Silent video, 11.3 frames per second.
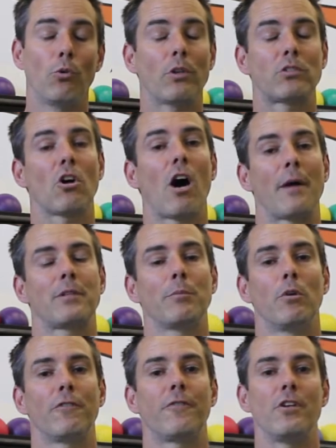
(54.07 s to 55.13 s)
what's
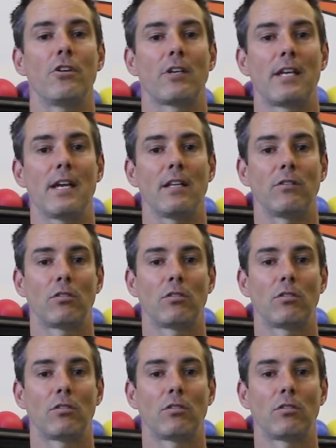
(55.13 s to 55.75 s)
optimal for your kids.